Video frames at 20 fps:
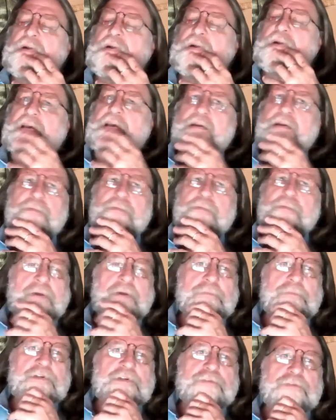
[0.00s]
28
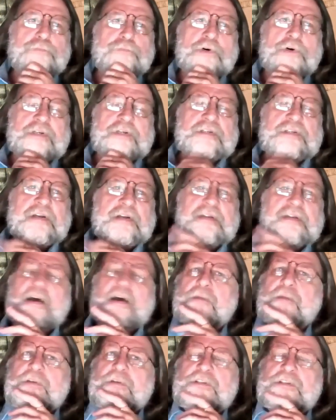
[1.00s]
published books on
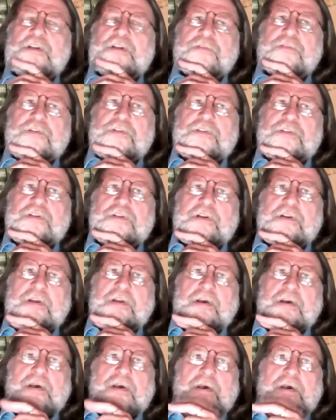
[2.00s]
Thomas
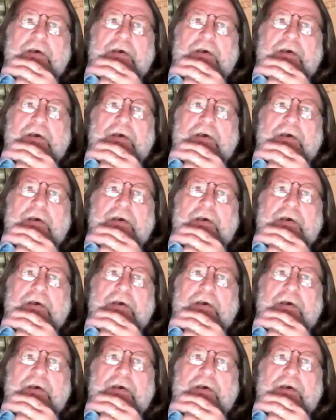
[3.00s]
Jefferson.